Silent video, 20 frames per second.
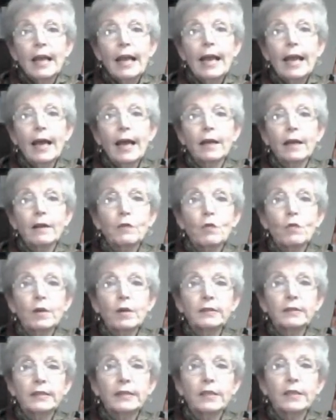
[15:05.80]
And of
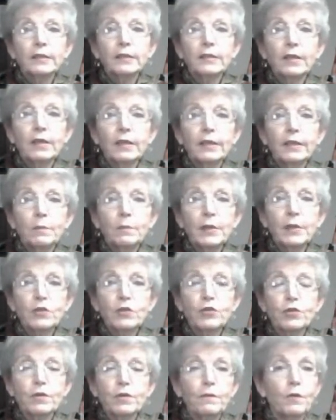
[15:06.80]
course, here's our little
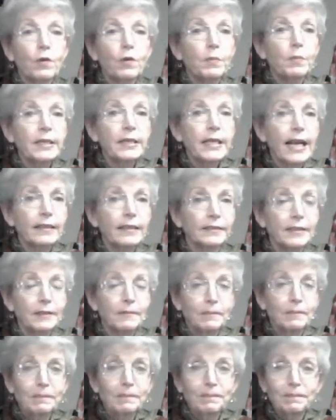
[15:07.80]
picture for potassium.
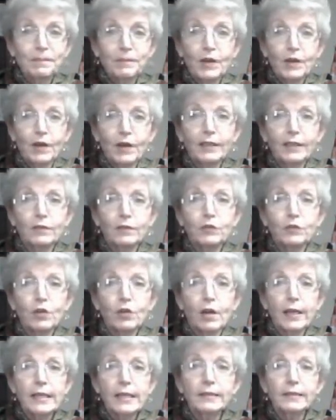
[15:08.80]
Our little
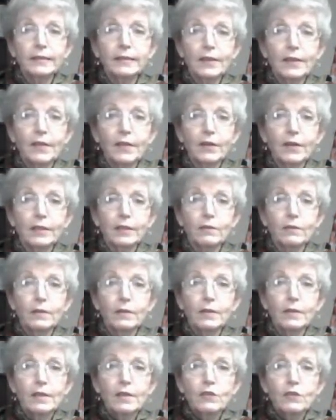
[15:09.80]
doggies in their little
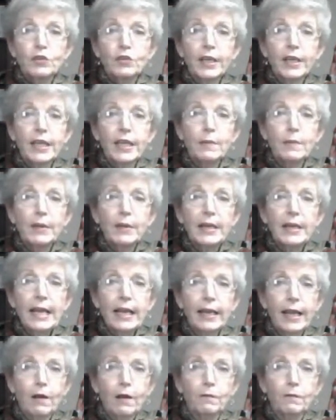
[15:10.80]
Chiquita
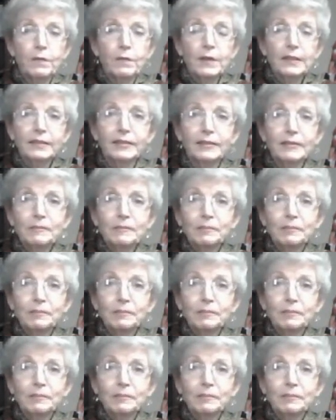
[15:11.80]
banana outfits.